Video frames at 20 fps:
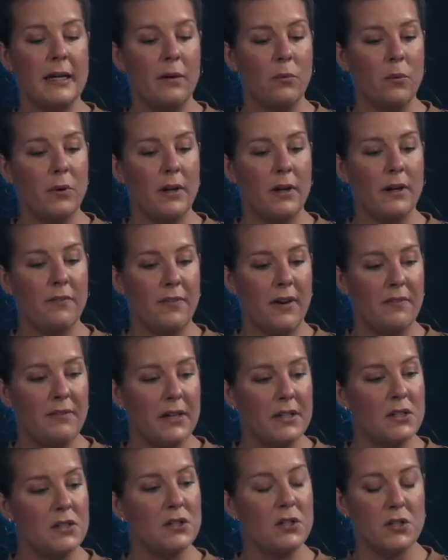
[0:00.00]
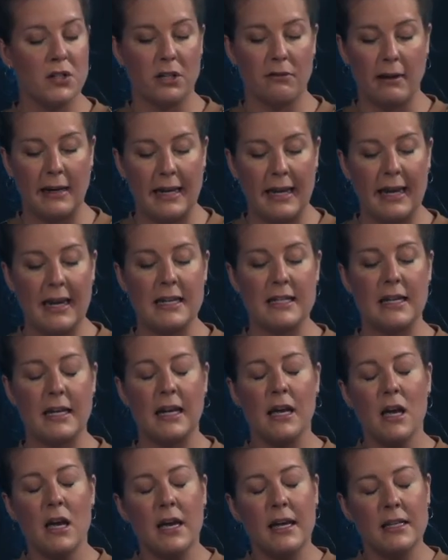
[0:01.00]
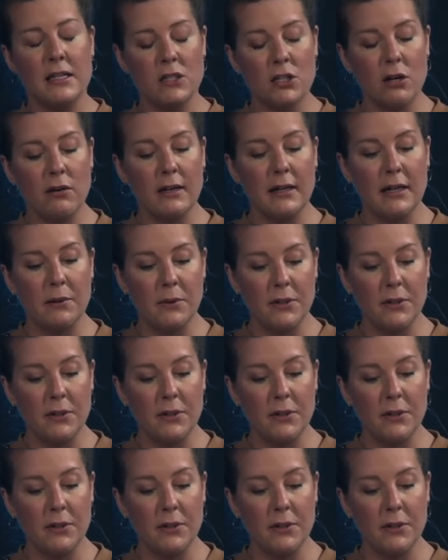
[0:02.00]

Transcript: what if I've understood you correctly, Andy, historically